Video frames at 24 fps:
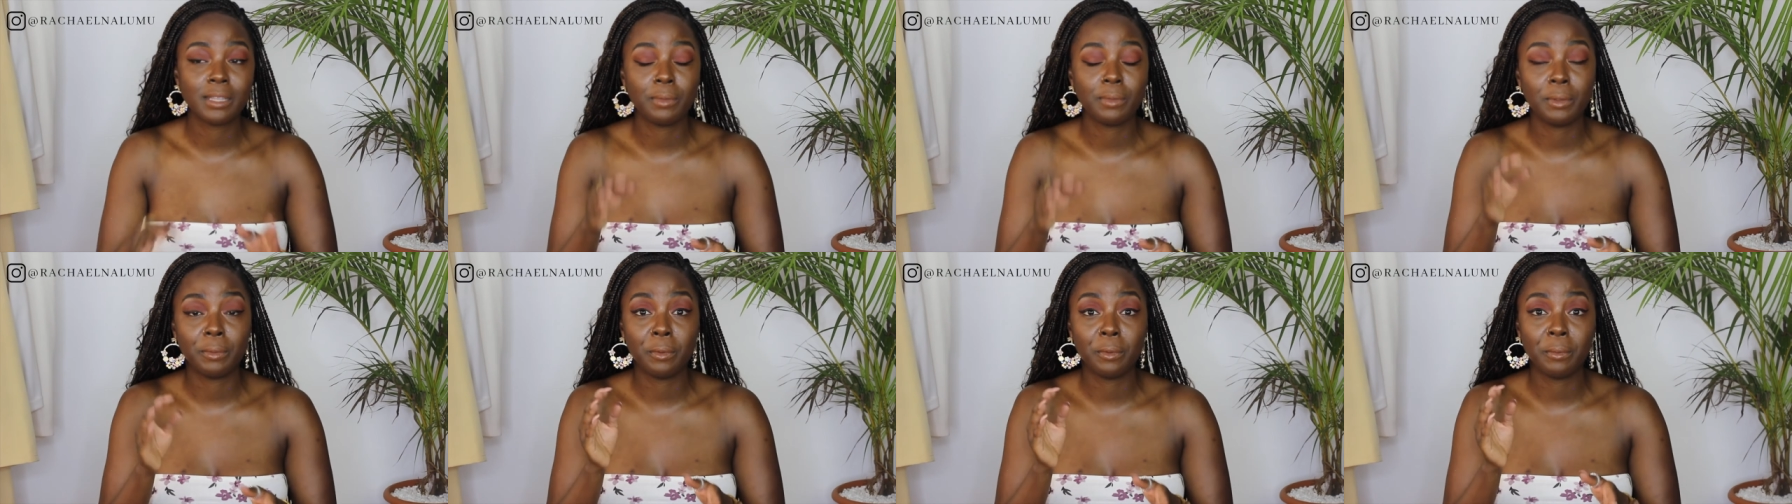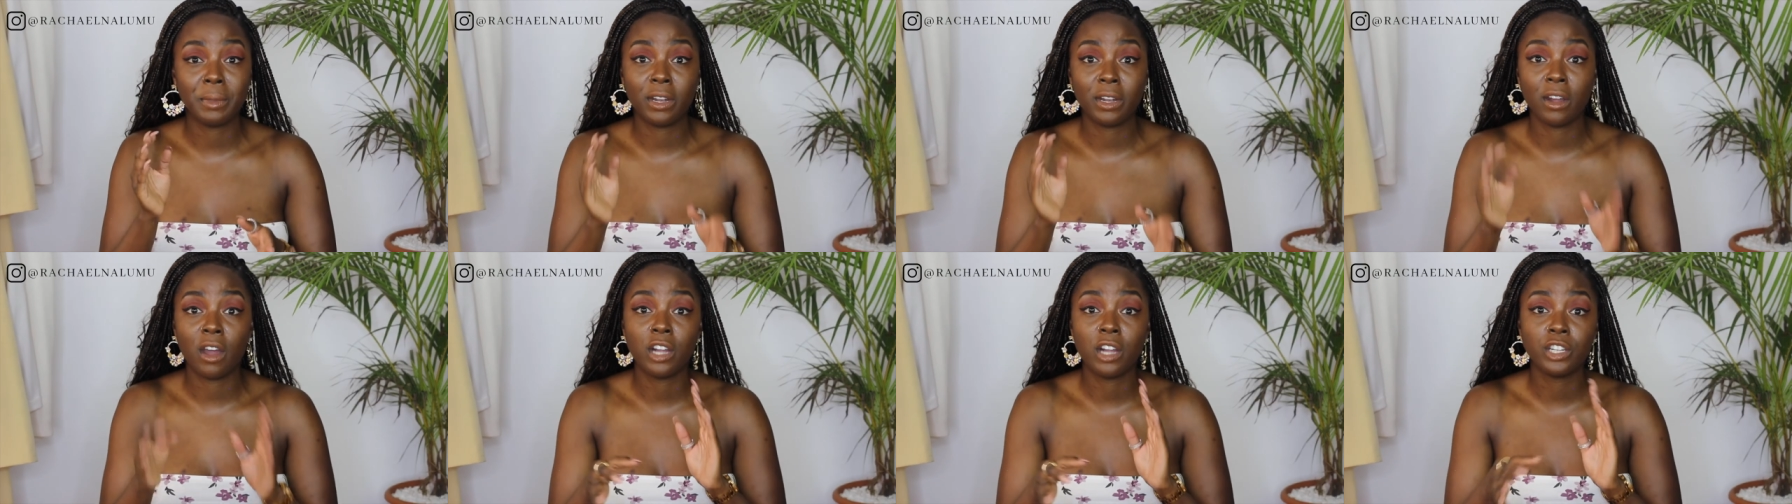some people
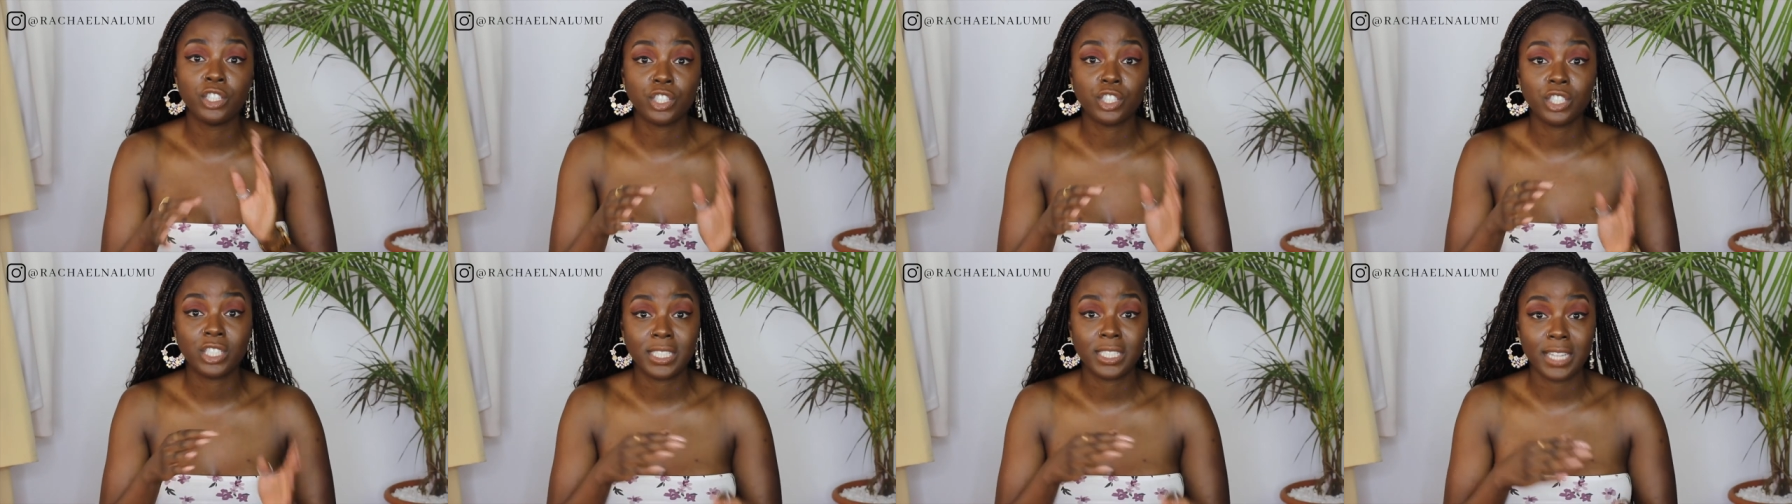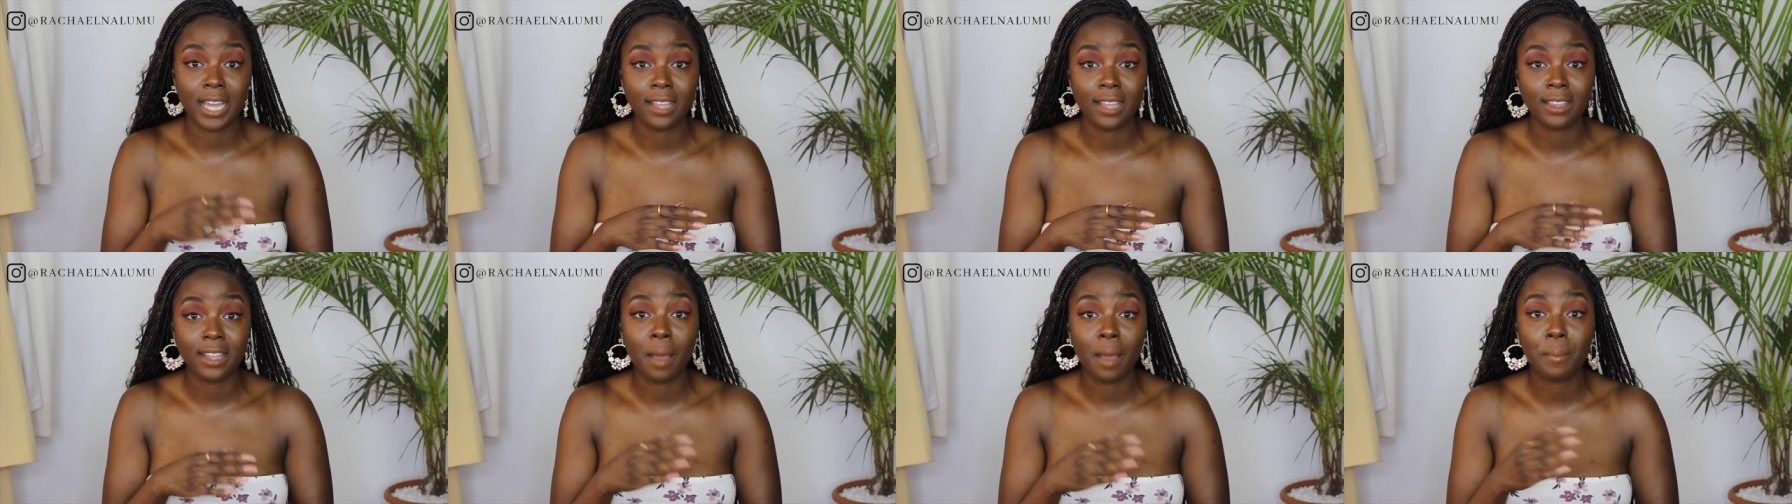may not
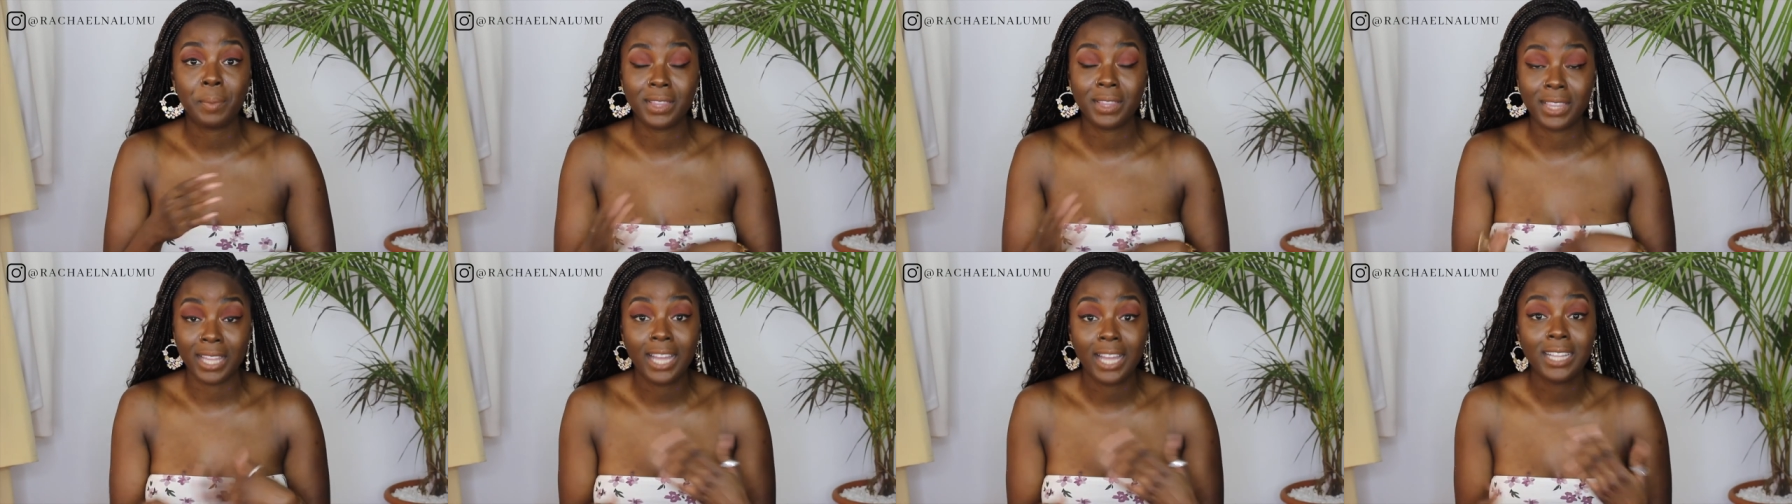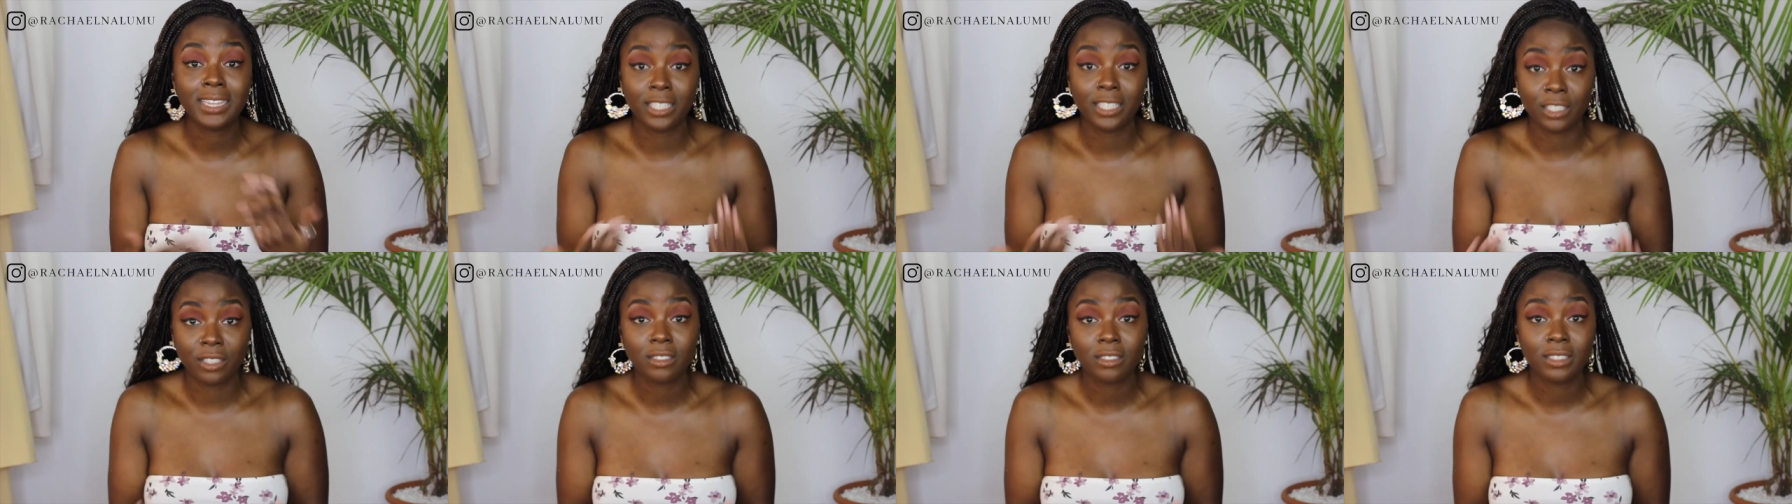understand that, but
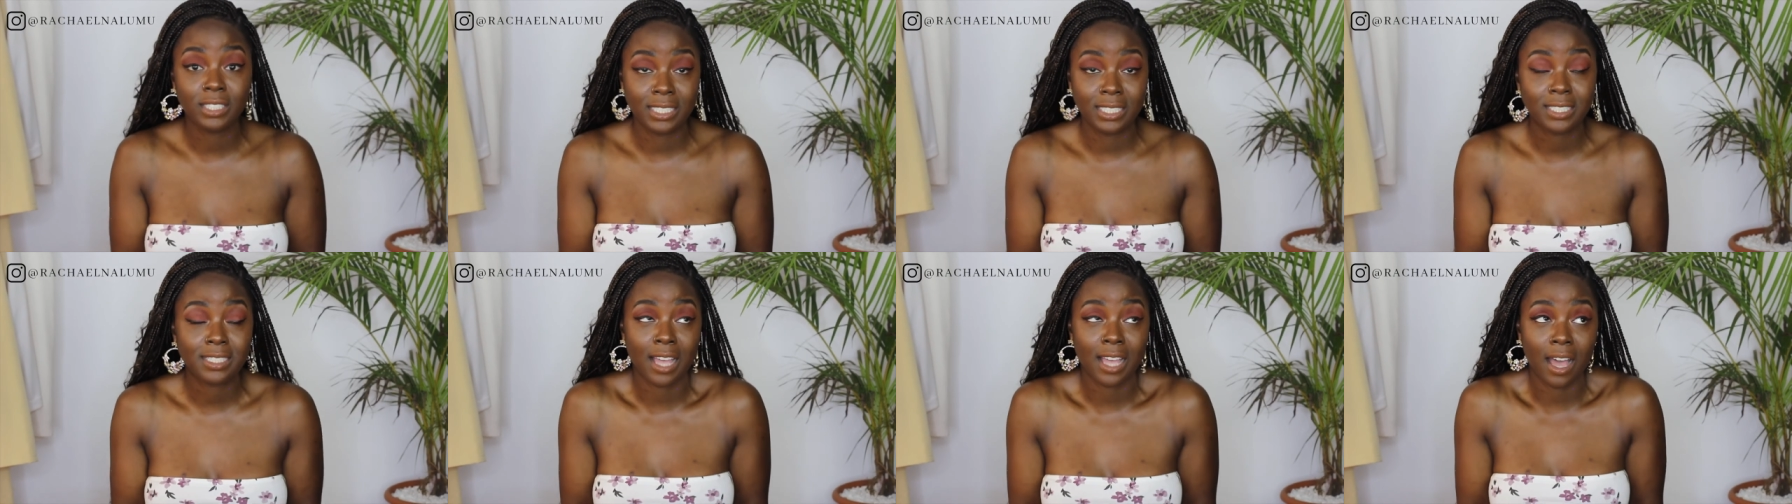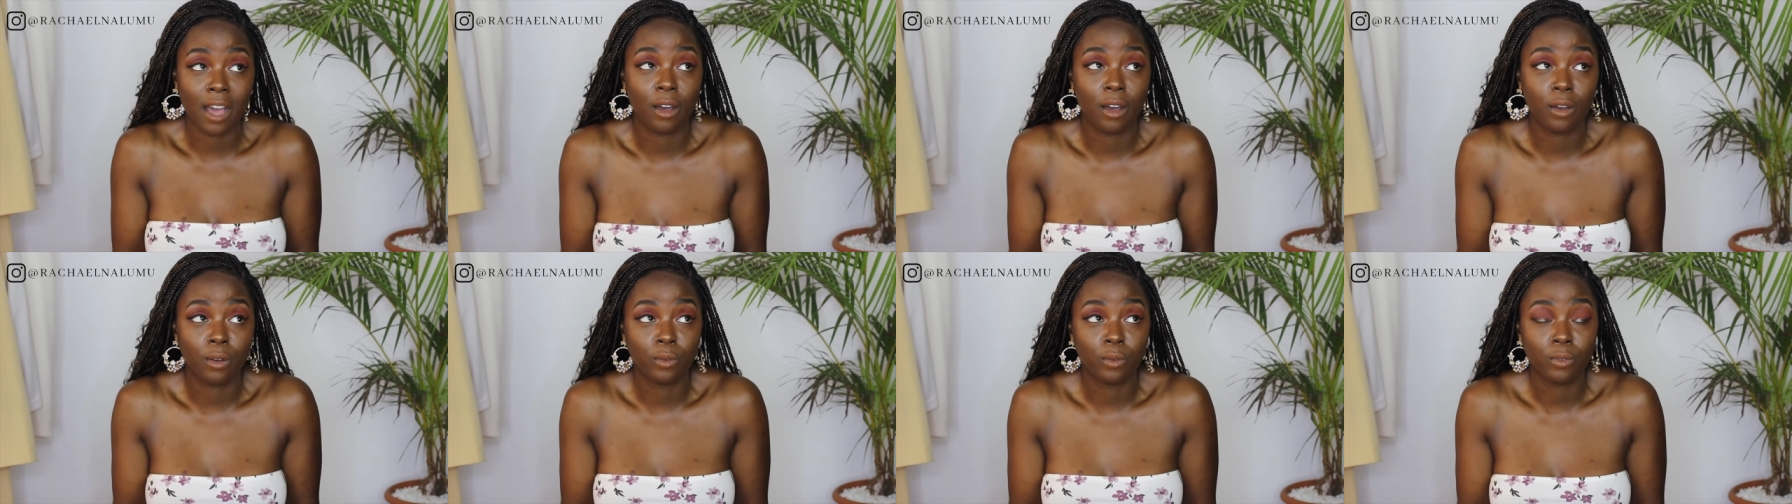that literally is
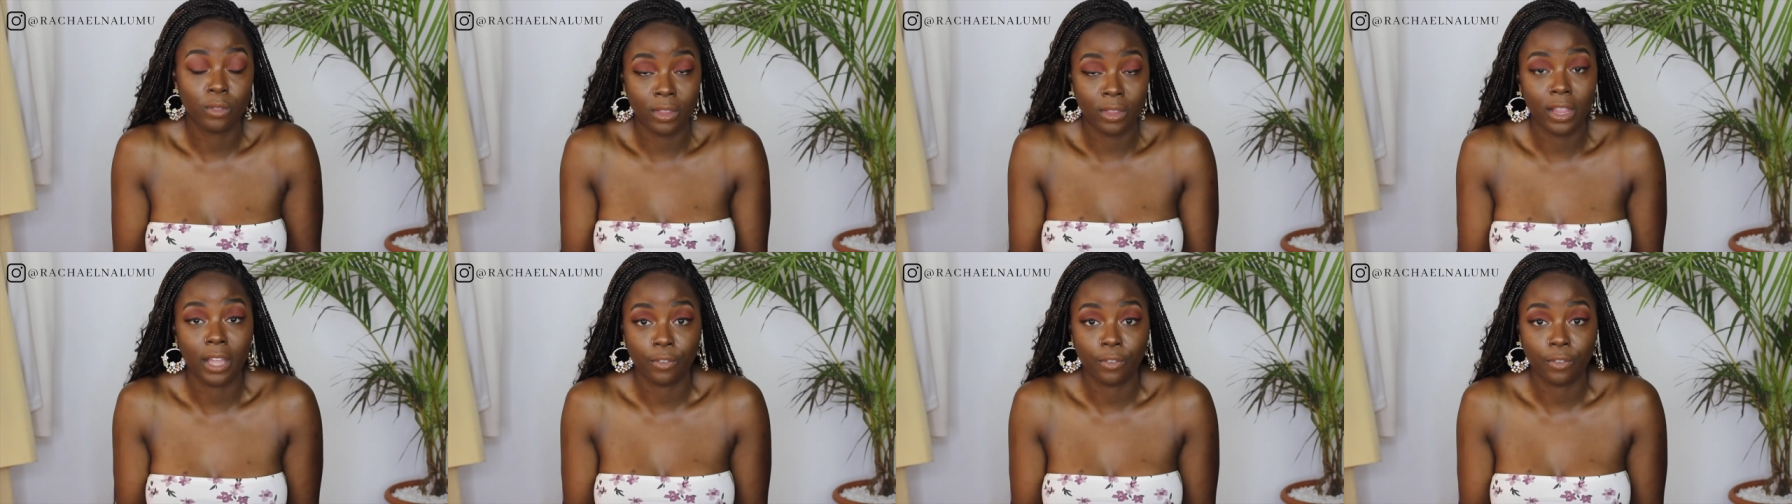how